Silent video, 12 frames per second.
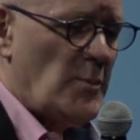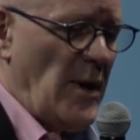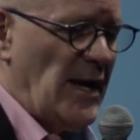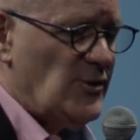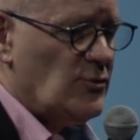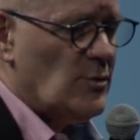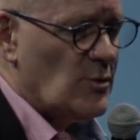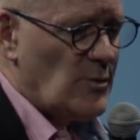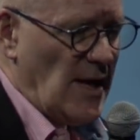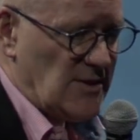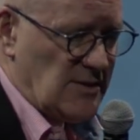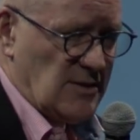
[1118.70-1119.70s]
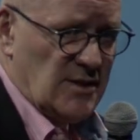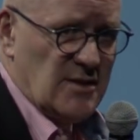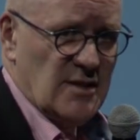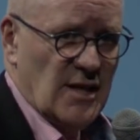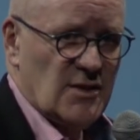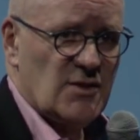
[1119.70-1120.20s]
Perpetual
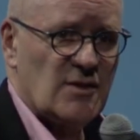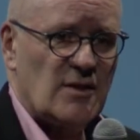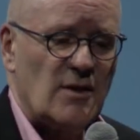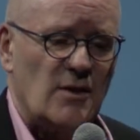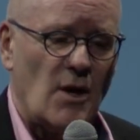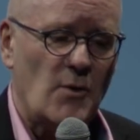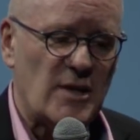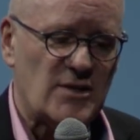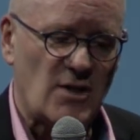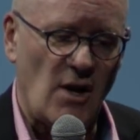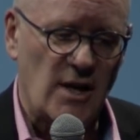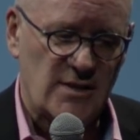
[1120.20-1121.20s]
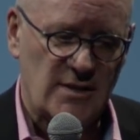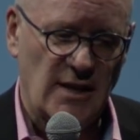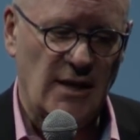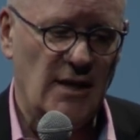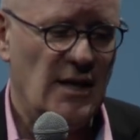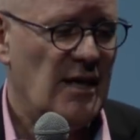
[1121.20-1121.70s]
restlessness, though
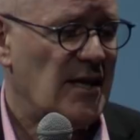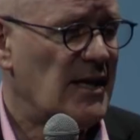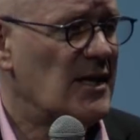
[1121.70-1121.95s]
exhausting,